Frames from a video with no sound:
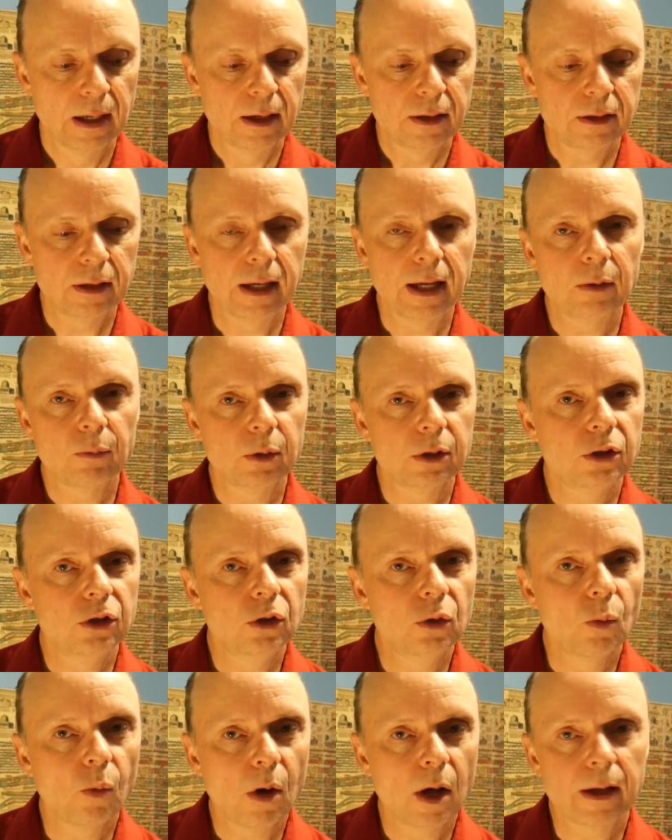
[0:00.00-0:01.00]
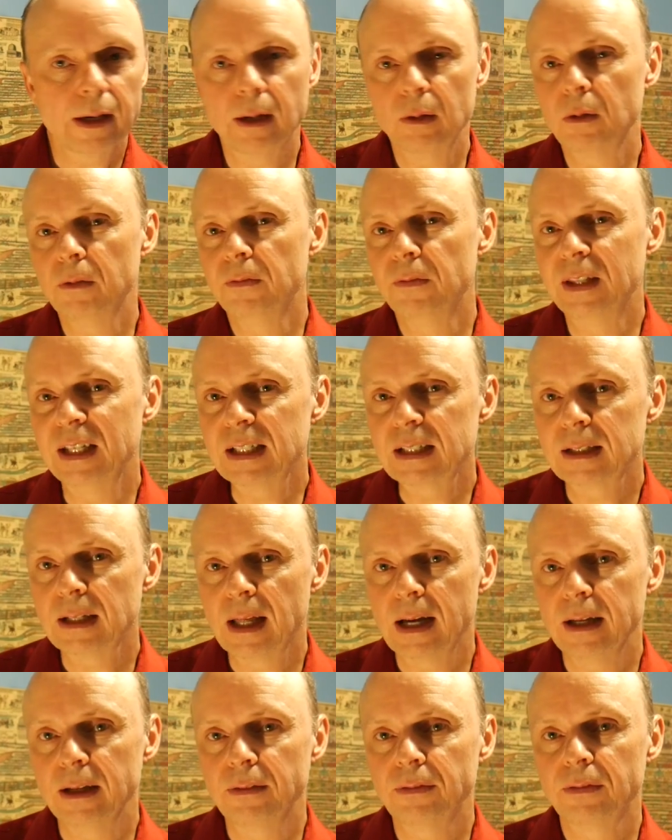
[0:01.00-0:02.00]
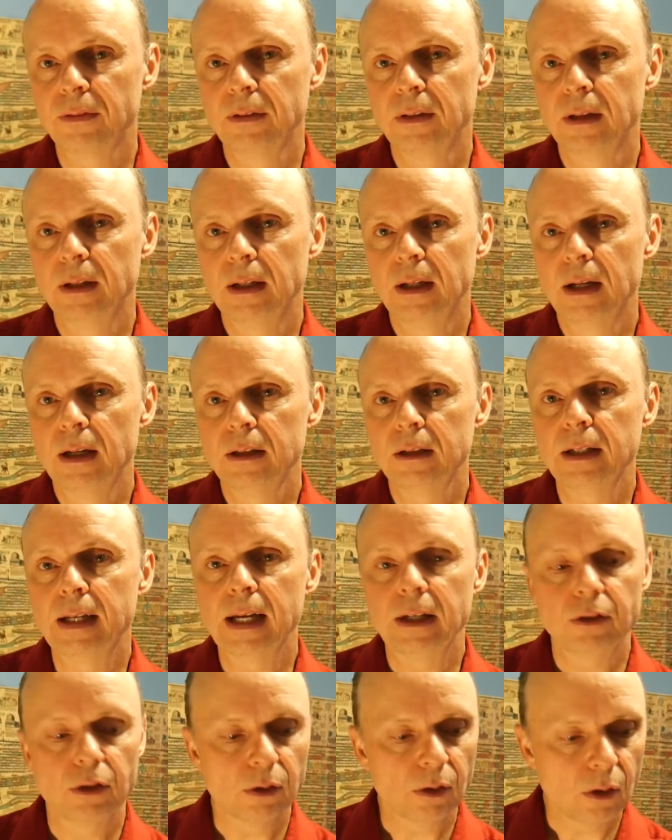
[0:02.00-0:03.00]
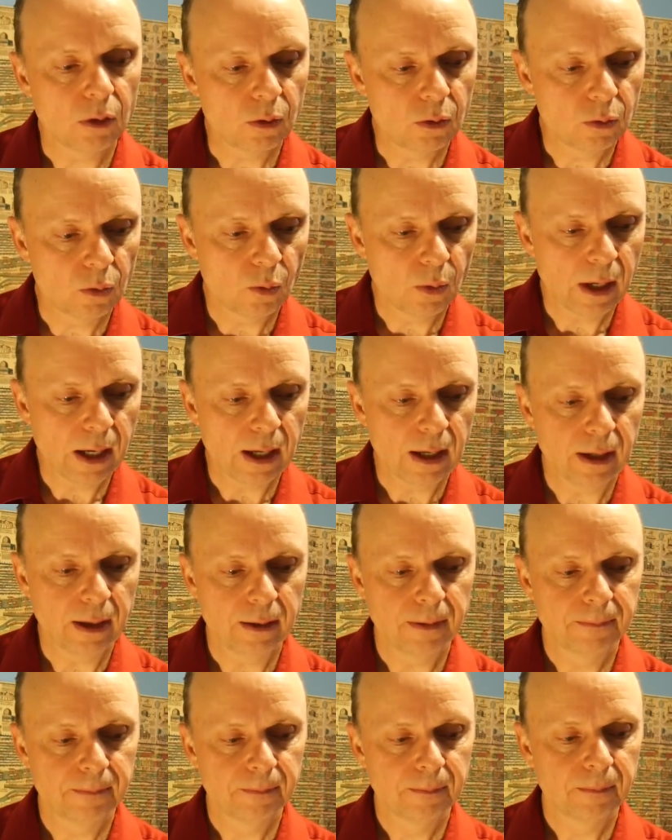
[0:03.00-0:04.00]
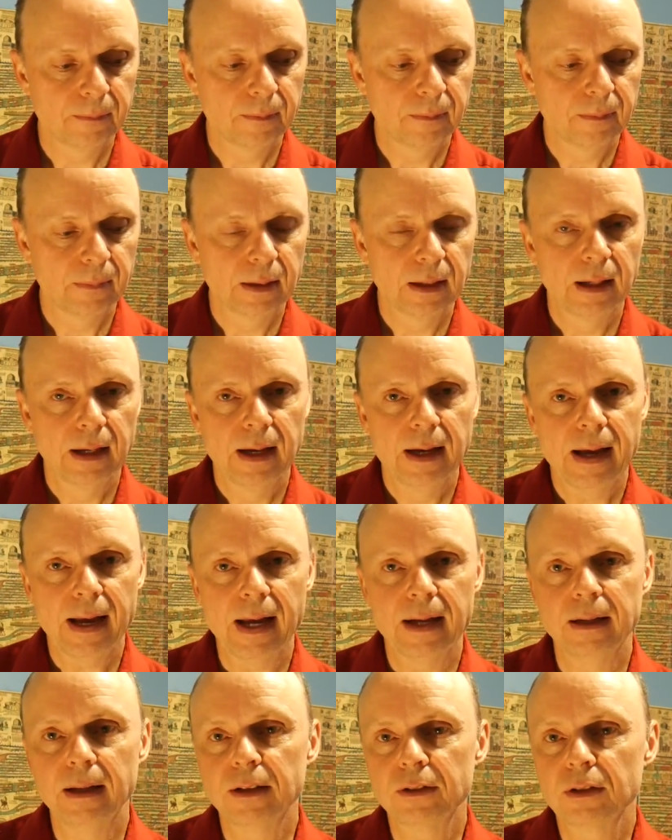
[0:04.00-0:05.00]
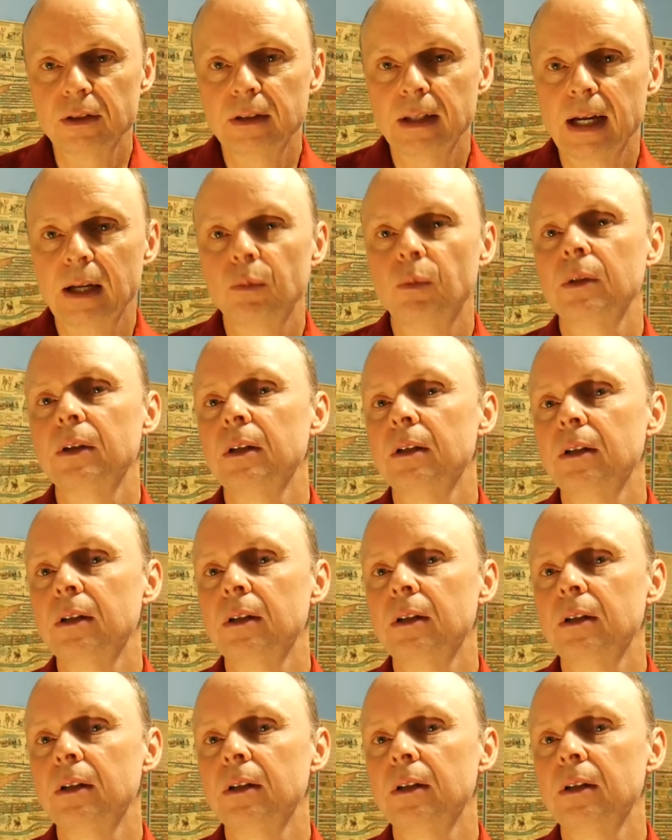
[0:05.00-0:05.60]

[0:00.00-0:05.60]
to get what you want out of this life, to get your own way. And isn't that what the